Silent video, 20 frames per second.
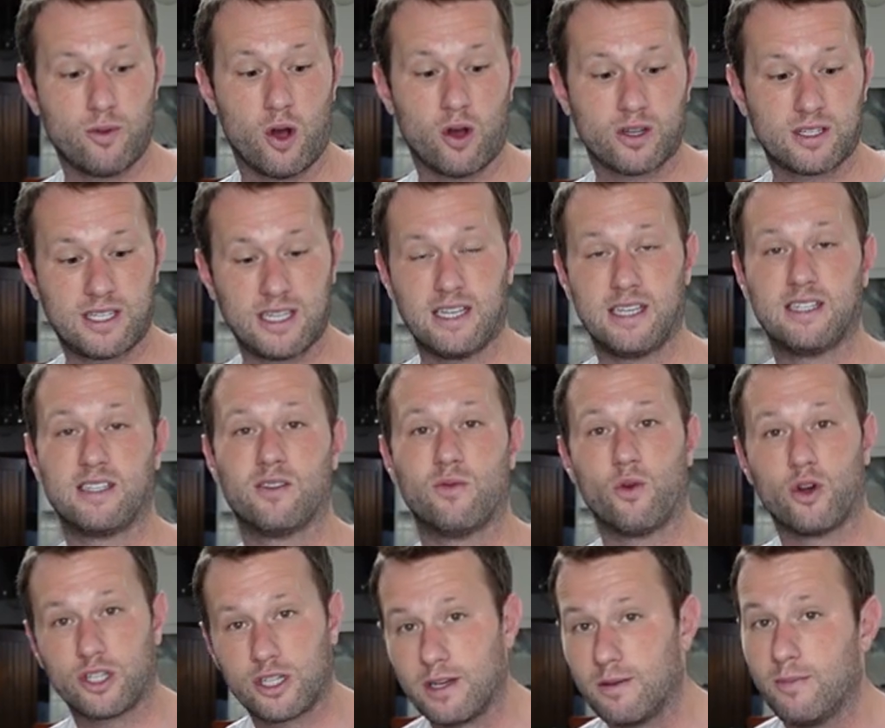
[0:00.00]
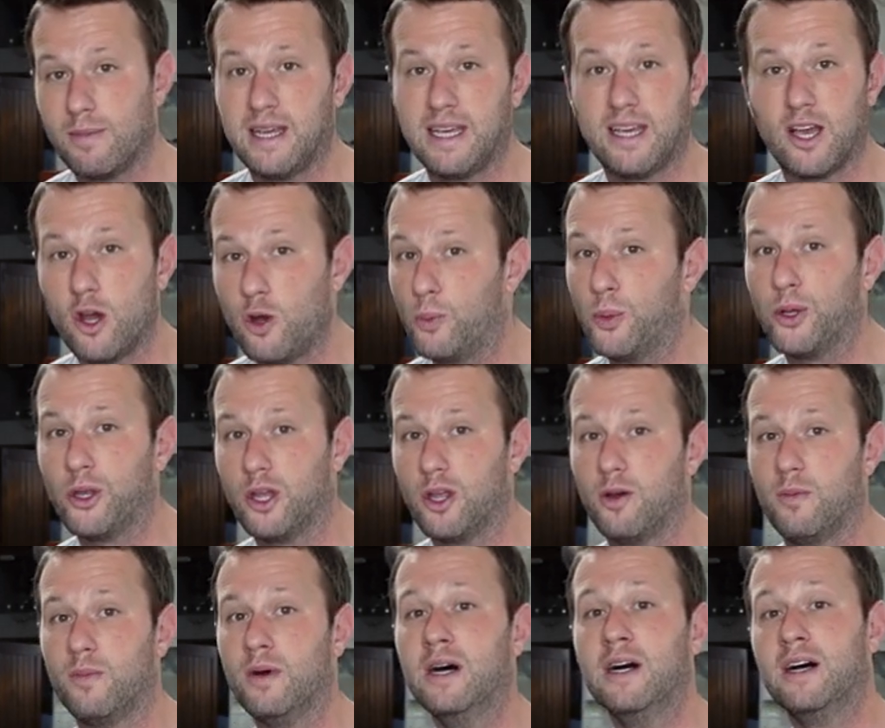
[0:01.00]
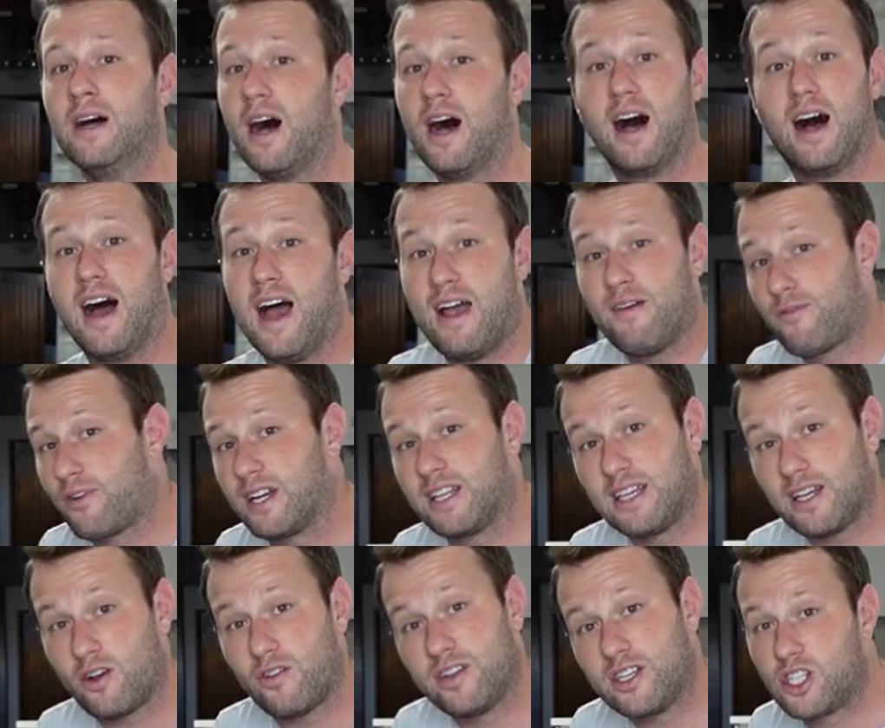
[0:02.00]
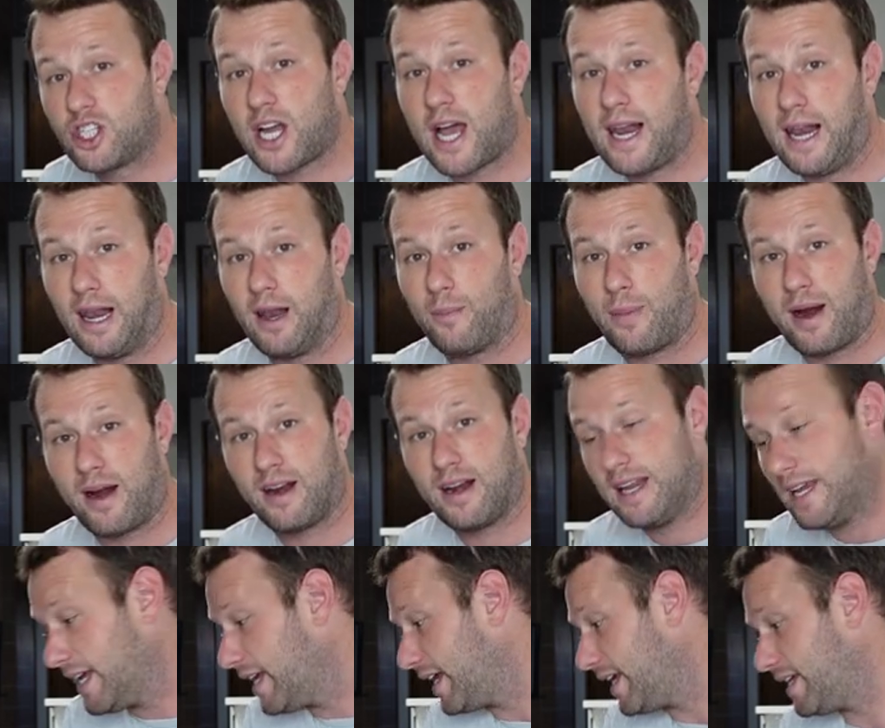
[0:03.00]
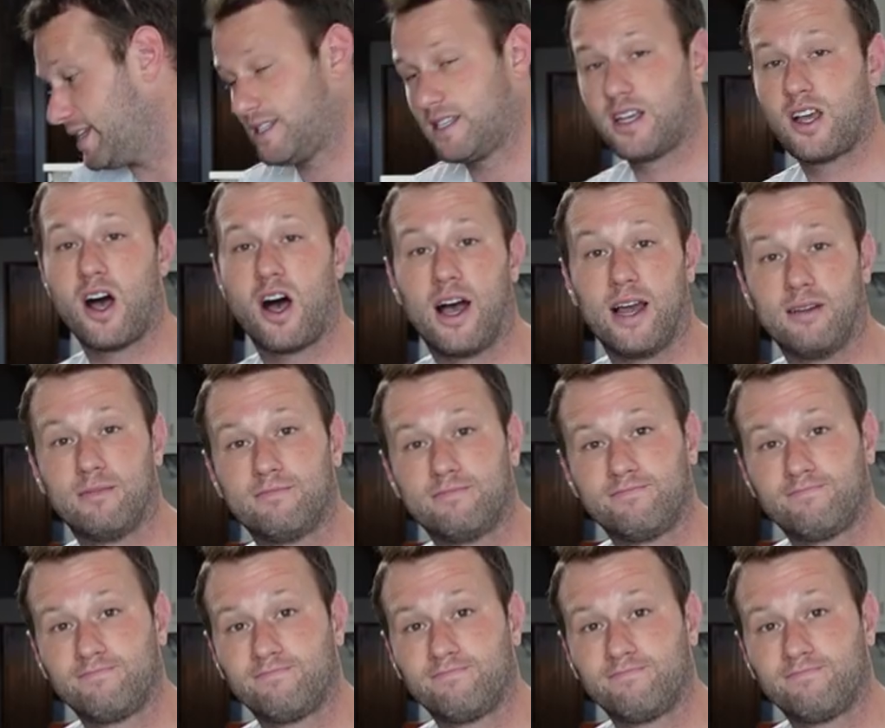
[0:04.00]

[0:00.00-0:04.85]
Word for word: boxes, than watching me open them. Everything on this channel, apparently, he's the guy.